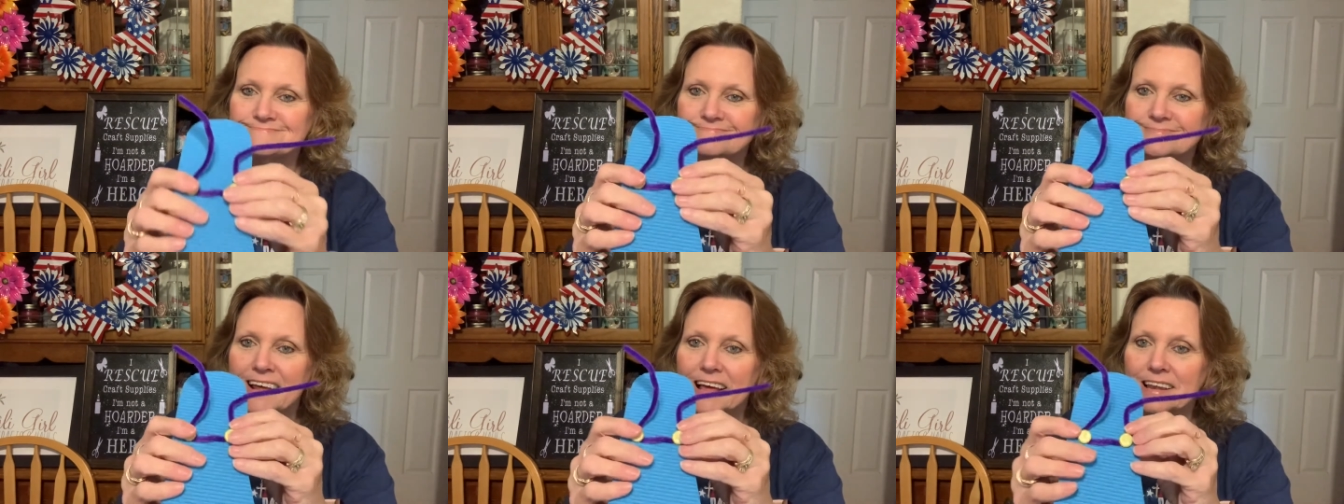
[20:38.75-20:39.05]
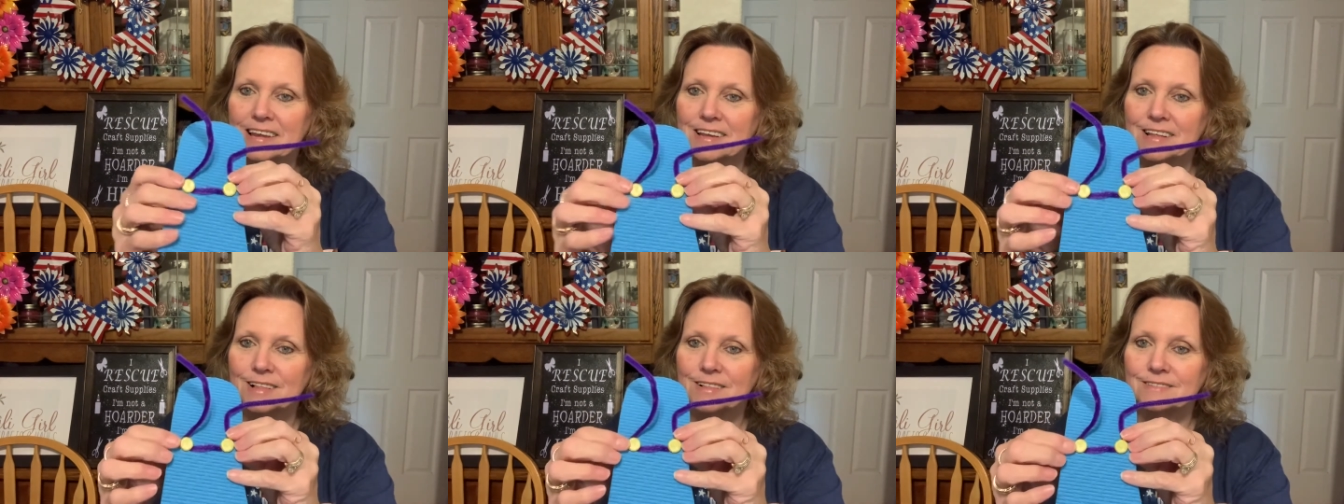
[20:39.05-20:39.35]
That
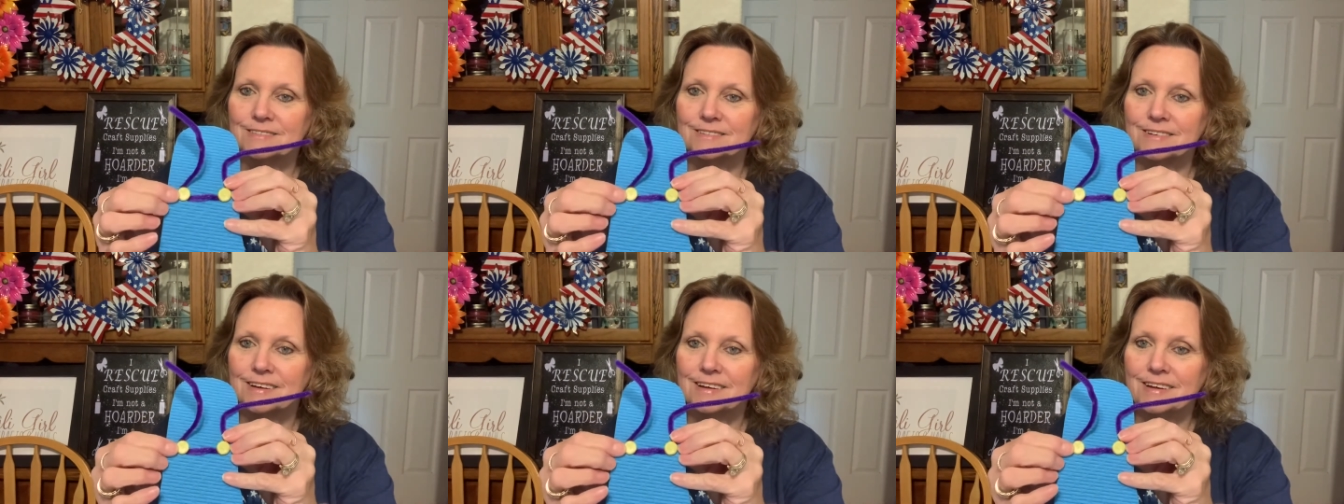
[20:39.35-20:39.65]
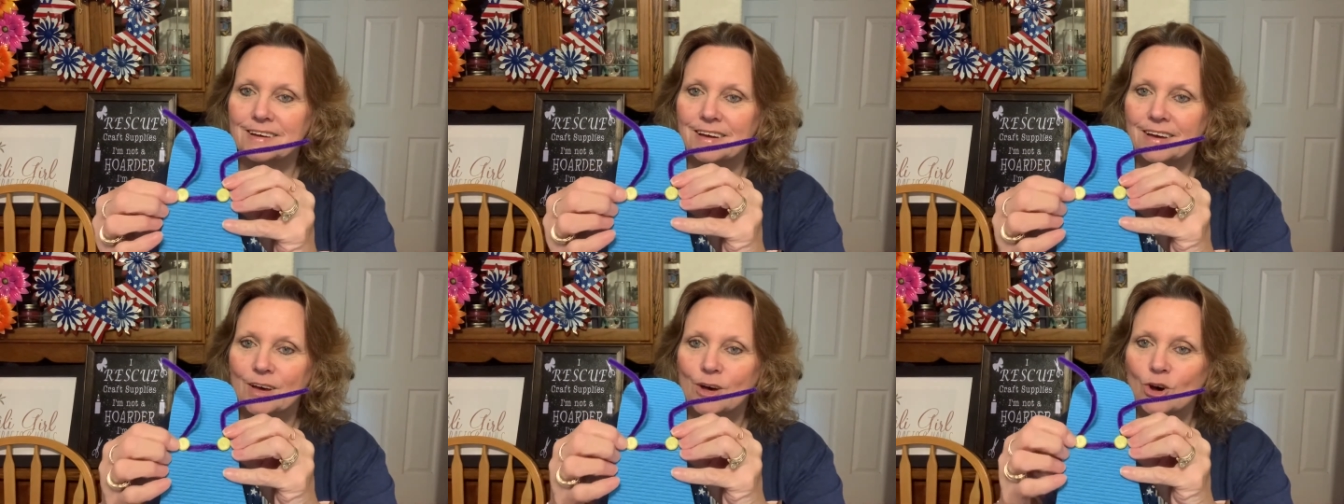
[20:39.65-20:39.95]
little
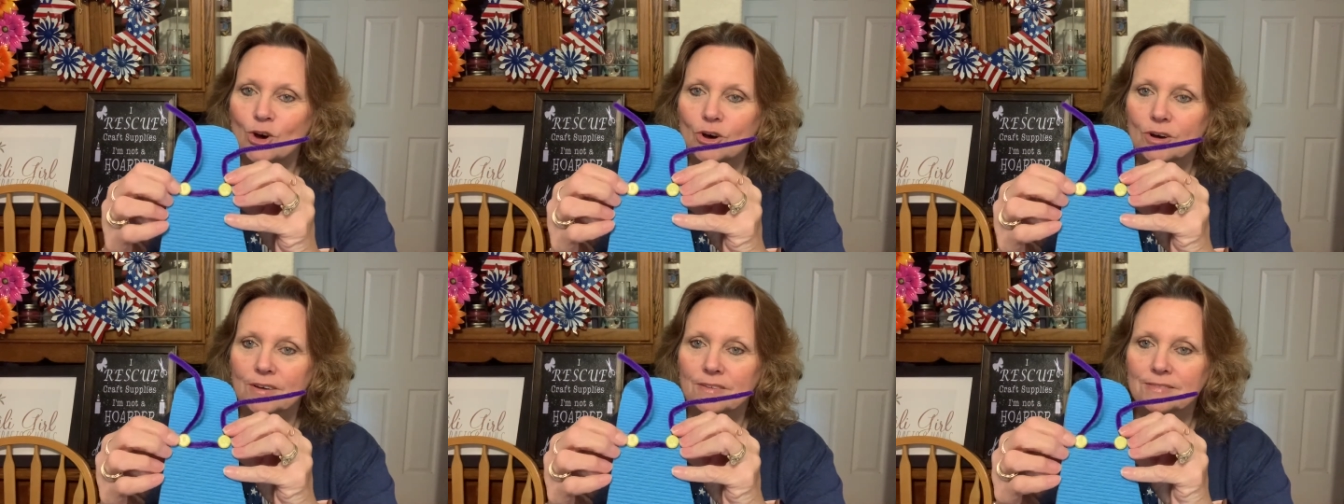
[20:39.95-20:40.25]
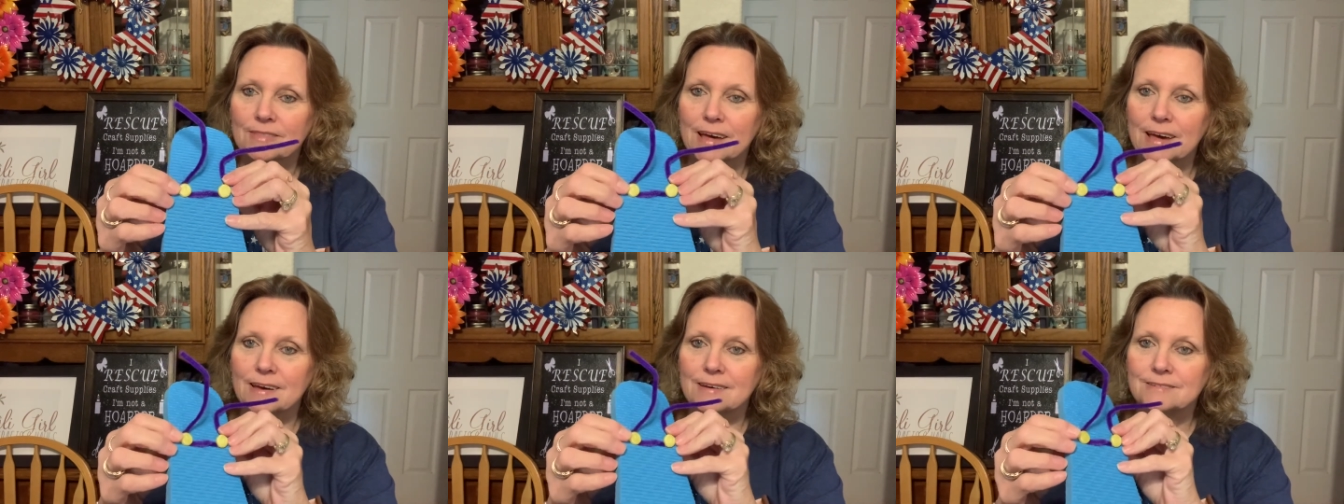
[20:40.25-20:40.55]
hook
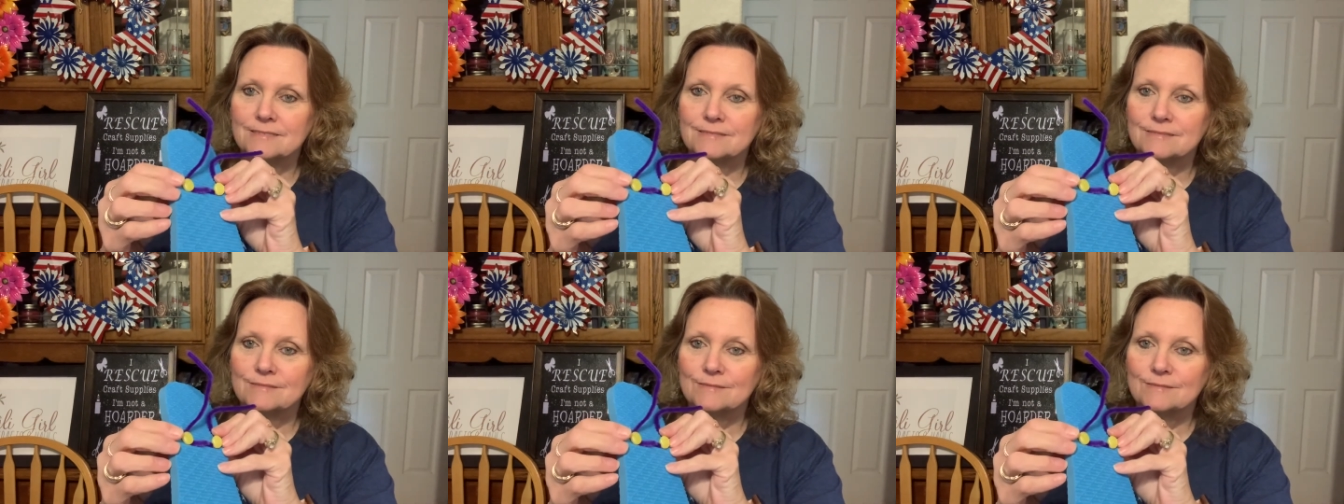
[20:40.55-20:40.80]
thing,